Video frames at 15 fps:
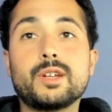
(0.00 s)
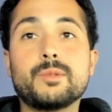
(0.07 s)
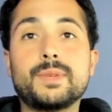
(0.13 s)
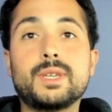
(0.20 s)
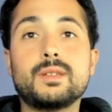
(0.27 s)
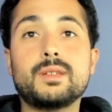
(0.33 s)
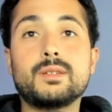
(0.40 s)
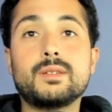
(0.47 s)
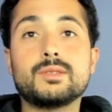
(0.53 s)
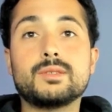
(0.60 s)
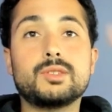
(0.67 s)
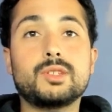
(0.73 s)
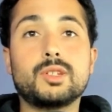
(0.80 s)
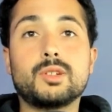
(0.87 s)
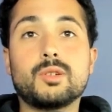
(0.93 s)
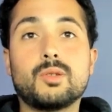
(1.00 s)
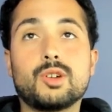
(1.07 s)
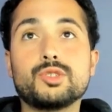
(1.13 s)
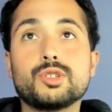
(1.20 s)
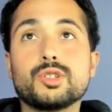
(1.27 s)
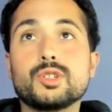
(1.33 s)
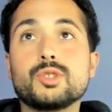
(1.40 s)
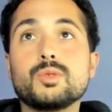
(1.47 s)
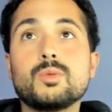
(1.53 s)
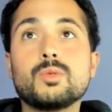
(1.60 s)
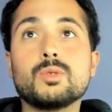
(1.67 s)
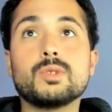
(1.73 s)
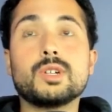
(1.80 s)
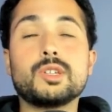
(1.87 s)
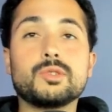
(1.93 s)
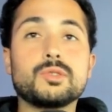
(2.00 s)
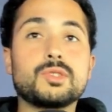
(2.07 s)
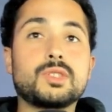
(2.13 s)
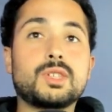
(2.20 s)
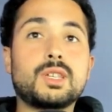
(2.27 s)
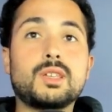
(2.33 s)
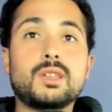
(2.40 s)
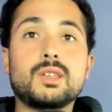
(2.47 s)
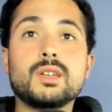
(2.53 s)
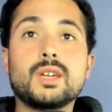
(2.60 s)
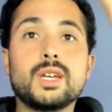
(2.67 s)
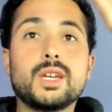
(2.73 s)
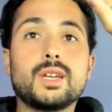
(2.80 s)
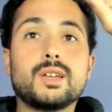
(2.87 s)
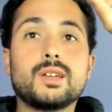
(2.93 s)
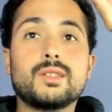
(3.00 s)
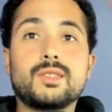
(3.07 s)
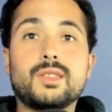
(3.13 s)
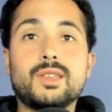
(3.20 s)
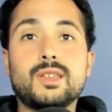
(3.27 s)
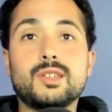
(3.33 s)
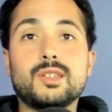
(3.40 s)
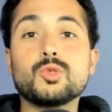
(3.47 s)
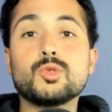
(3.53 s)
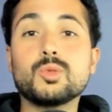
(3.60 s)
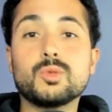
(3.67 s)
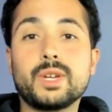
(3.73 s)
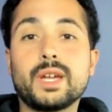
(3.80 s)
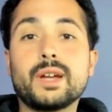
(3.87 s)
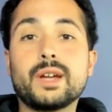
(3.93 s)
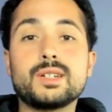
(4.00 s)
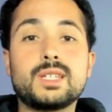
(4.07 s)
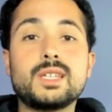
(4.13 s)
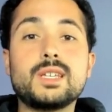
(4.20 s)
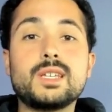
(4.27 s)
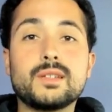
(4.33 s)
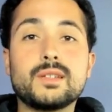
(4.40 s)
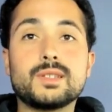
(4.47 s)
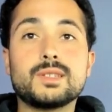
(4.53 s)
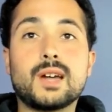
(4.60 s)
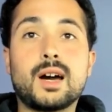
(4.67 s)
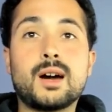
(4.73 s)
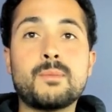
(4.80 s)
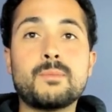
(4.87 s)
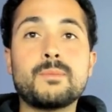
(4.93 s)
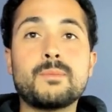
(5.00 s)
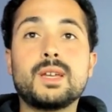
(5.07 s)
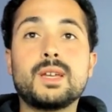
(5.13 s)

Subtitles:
me, on your Google, and you'll see the Google guaranteed at the top.